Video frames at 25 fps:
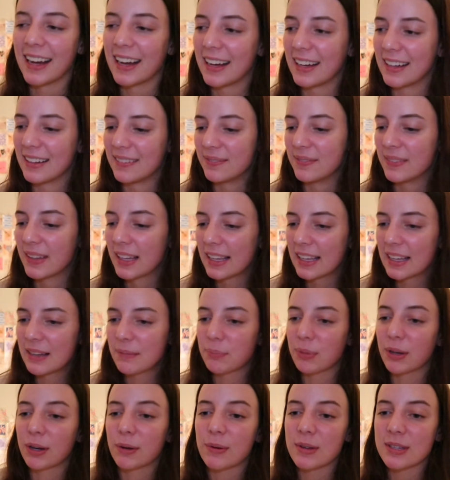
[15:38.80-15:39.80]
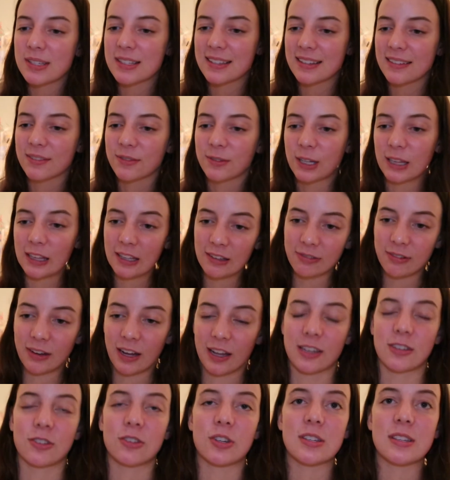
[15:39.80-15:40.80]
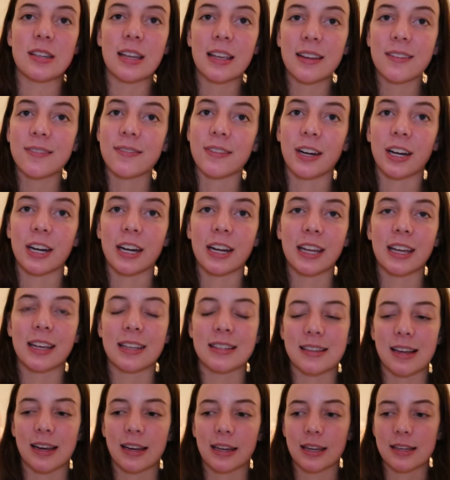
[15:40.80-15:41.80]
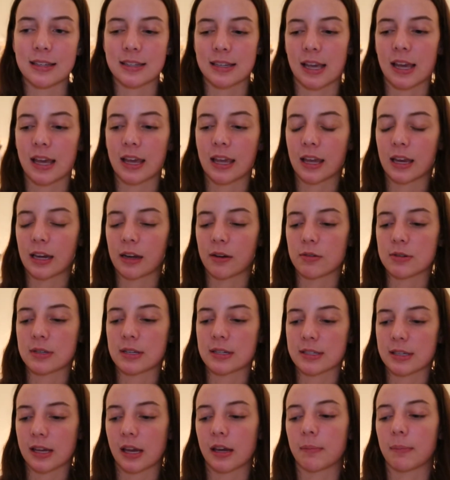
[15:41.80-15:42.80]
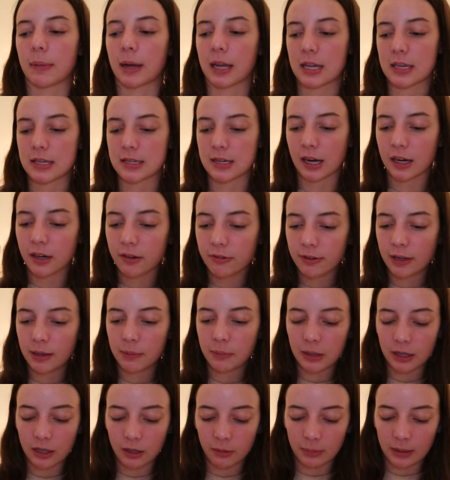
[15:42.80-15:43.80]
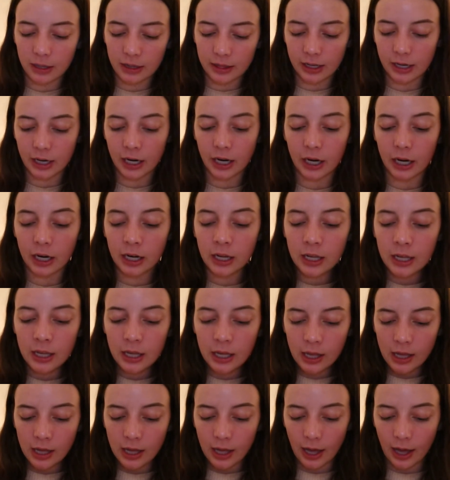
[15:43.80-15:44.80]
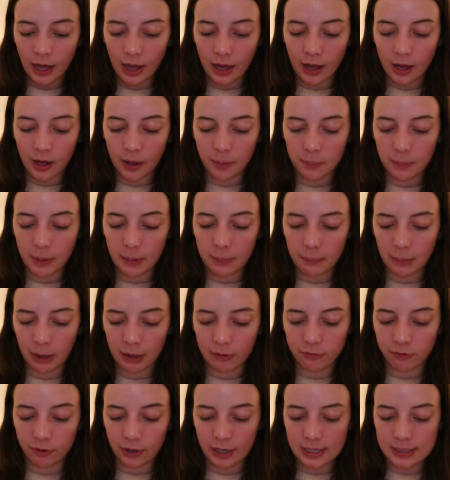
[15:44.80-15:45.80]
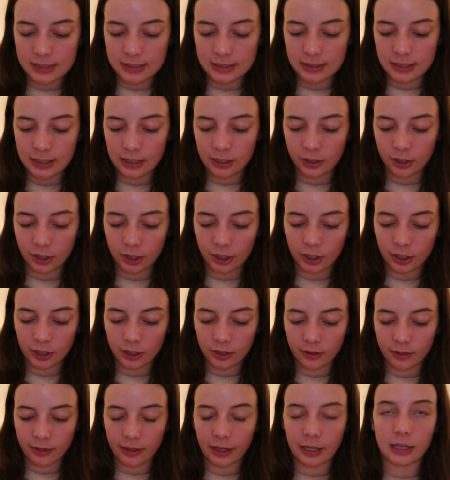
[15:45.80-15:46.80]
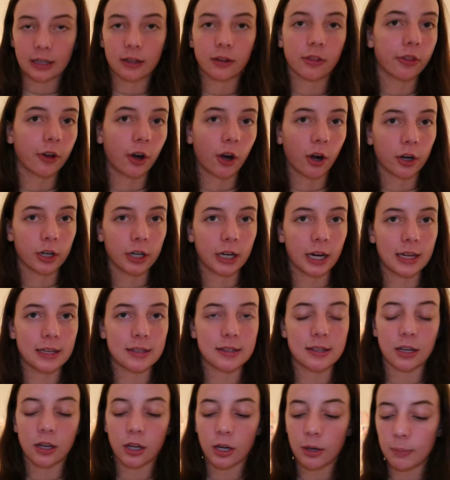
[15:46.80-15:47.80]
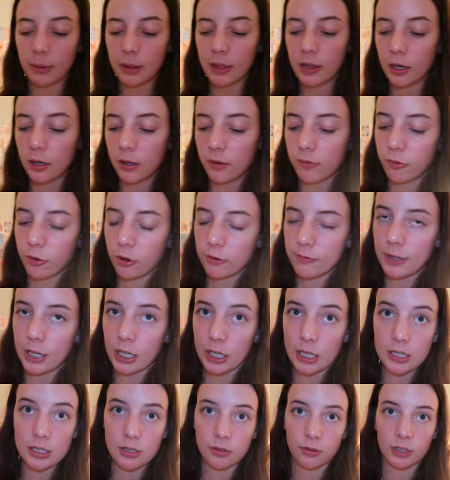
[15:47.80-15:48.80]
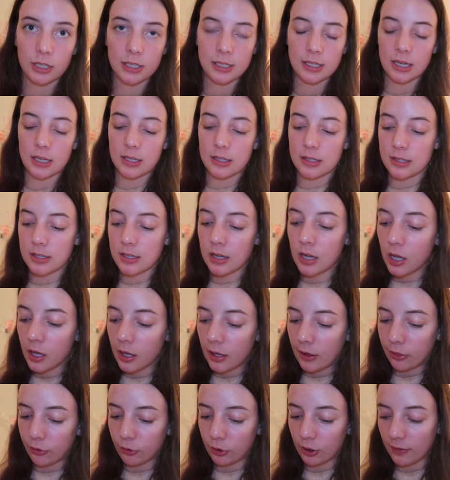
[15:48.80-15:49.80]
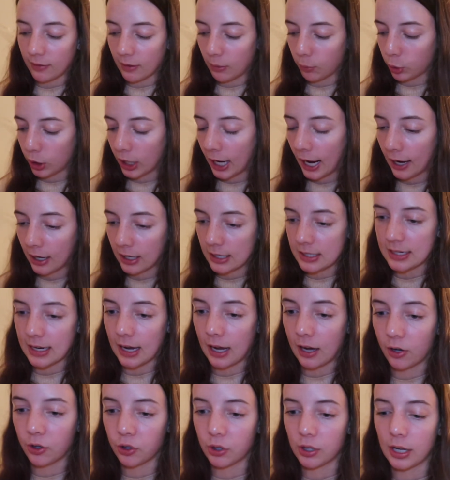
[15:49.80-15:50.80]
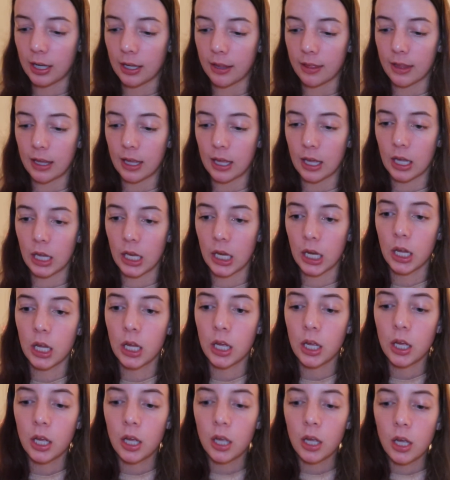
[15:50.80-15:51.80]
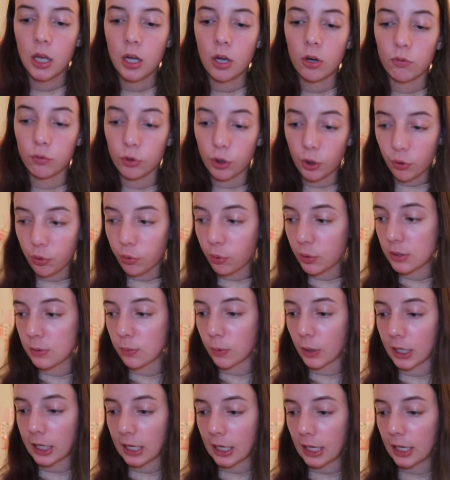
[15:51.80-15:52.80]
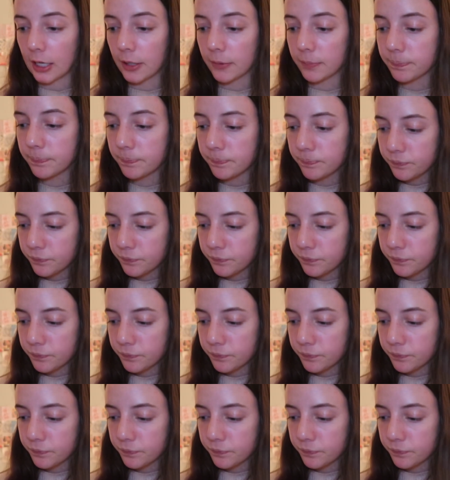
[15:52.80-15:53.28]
um, but it was really fun, just like a very exciting day and I was excited my entire family could be there. Um, my friends here, like the RAs, they couldn't be there for various reasons. Three of them were out of town and then Ruth was working.